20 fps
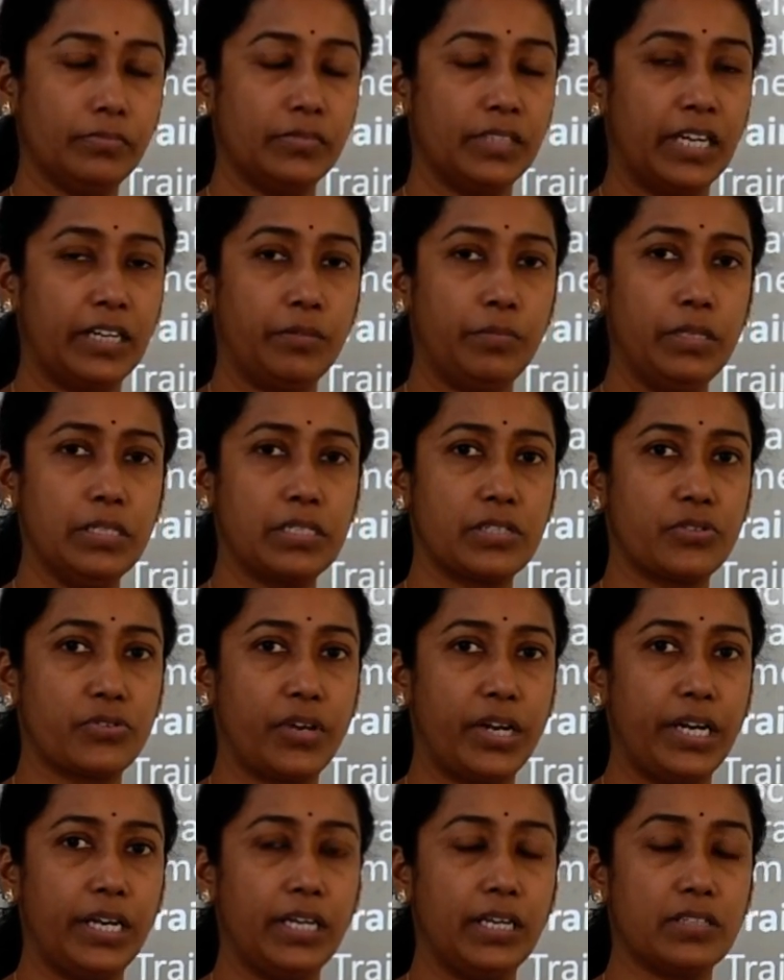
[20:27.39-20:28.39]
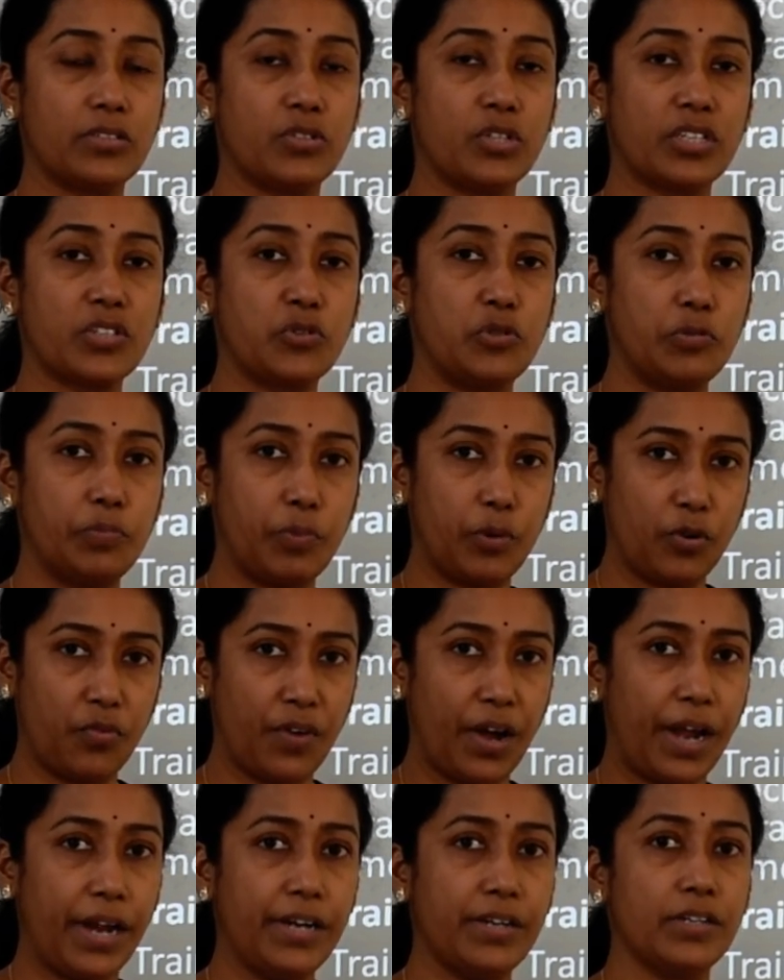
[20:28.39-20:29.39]
That means training is just to
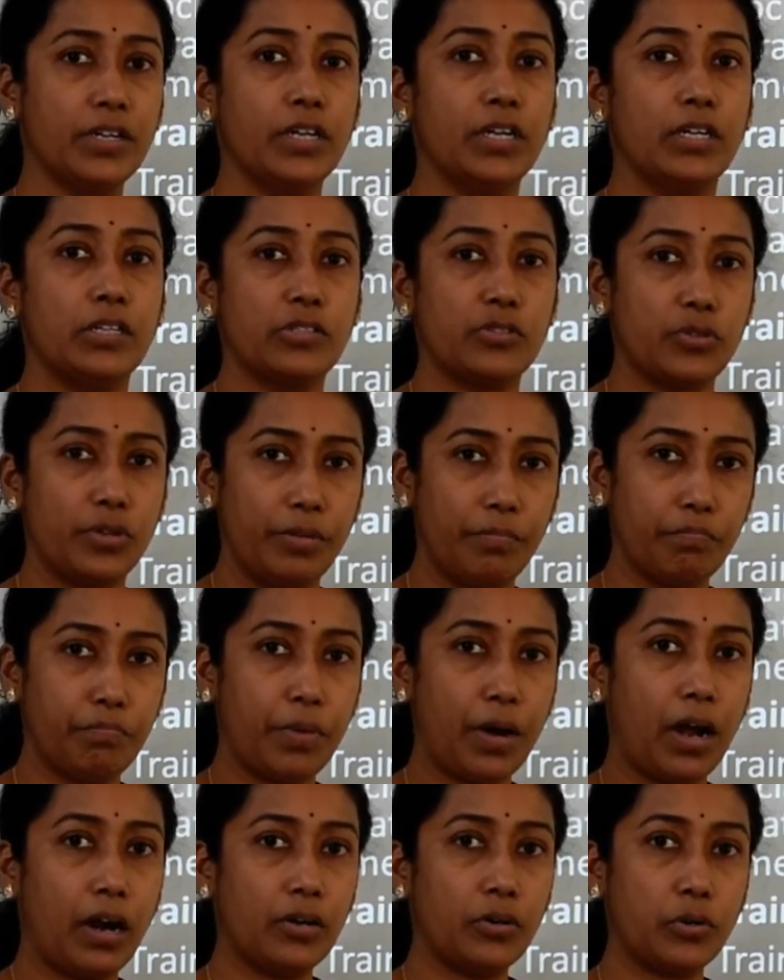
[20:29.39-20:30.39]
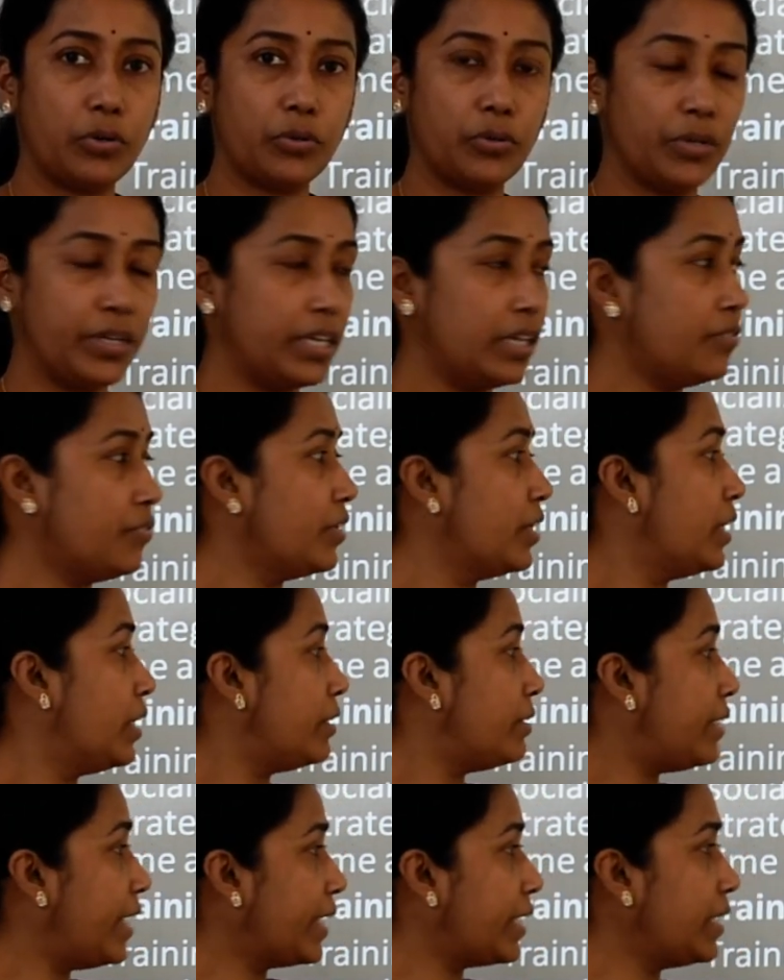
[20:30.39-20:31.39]
provide, to impart or to give
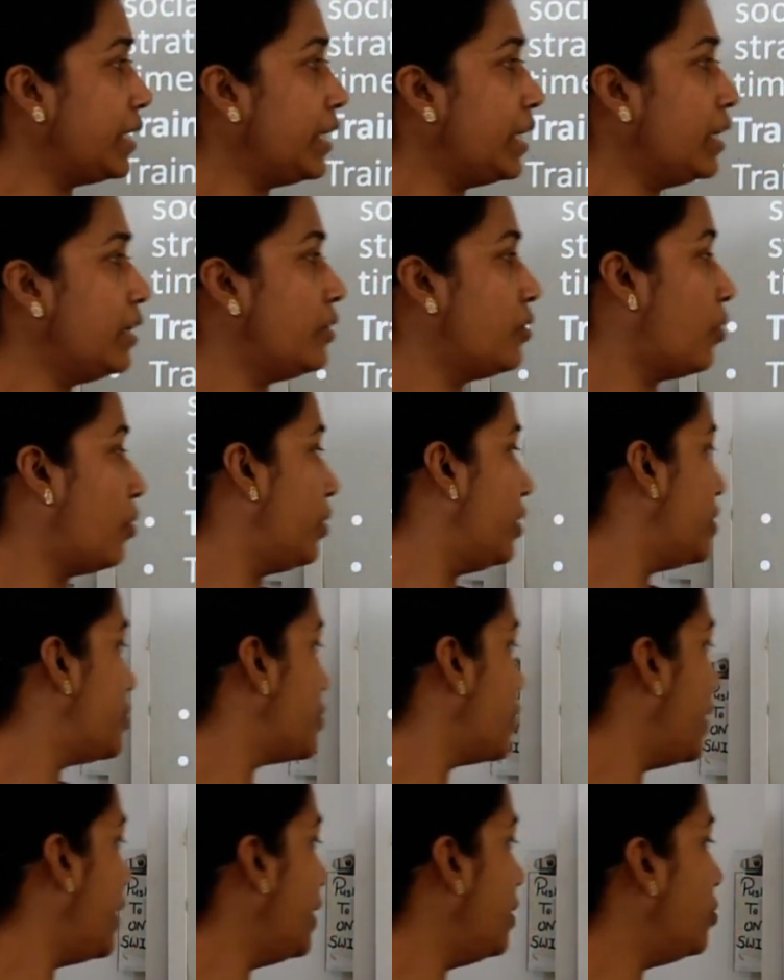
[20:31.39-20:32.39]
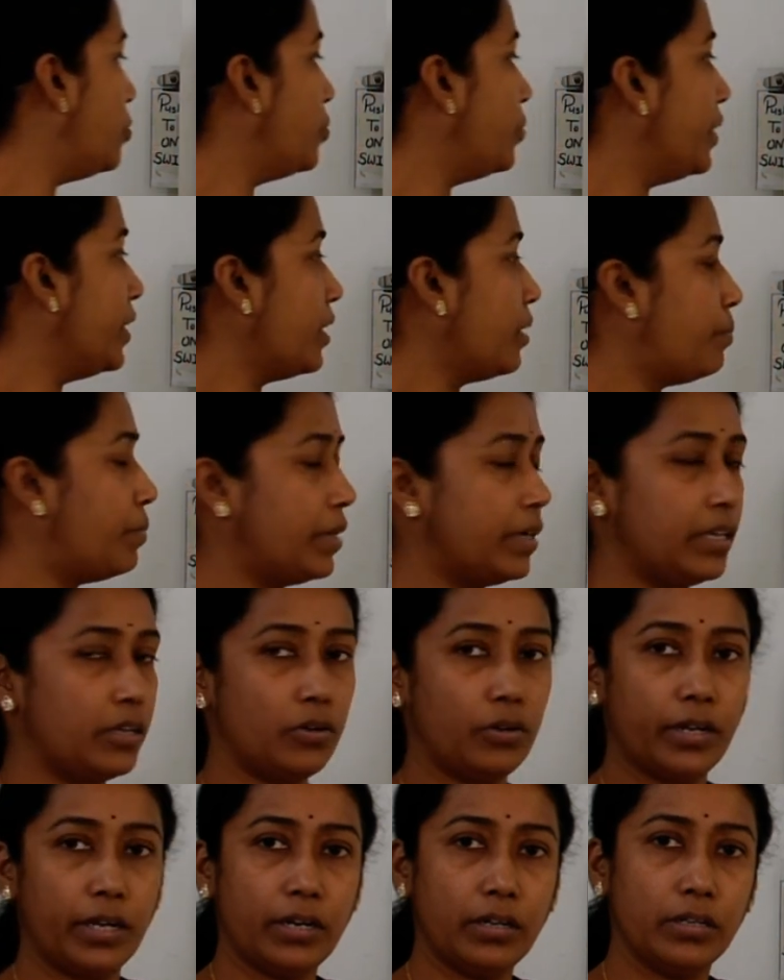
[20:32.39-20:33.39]
technical knowledge in doing a
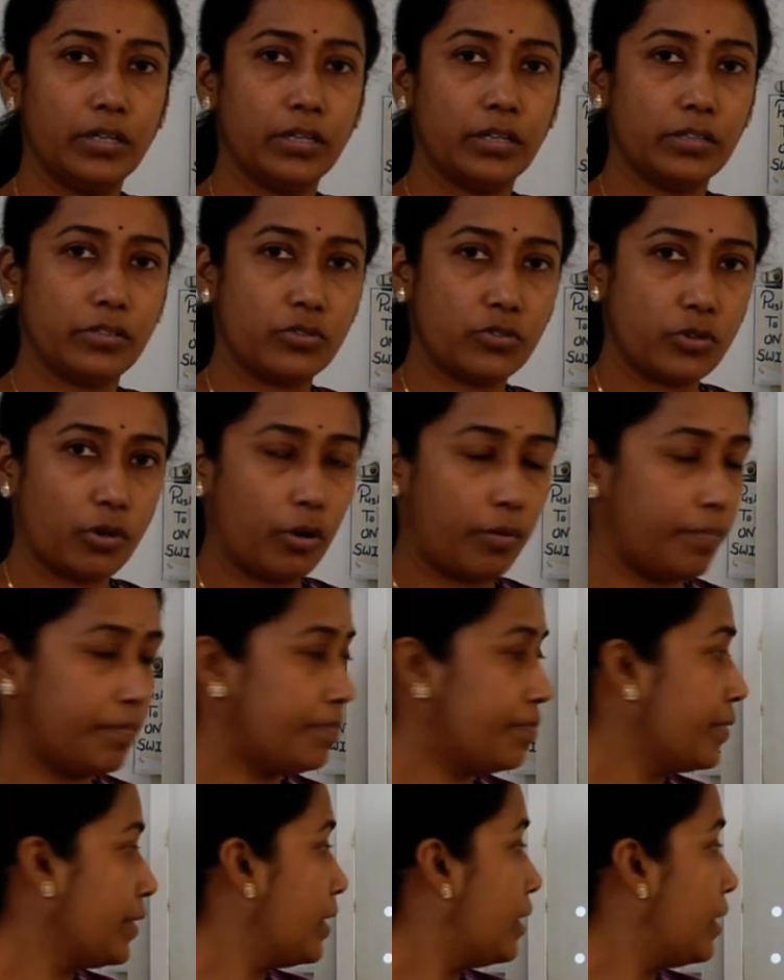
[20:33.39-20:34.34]
particular job.